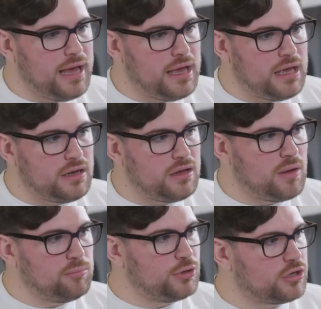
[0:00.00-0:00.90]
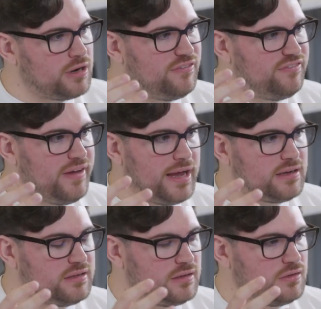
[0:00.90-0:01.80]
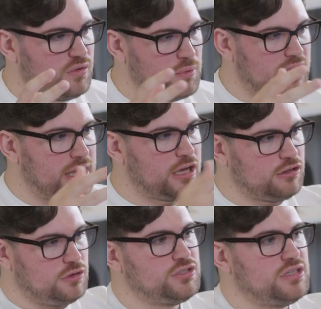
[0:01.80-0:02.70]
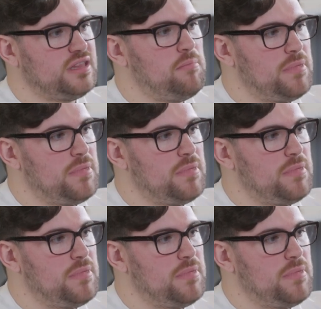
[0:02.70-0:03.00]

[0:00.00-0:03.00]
add a blur effect to when you get closer to the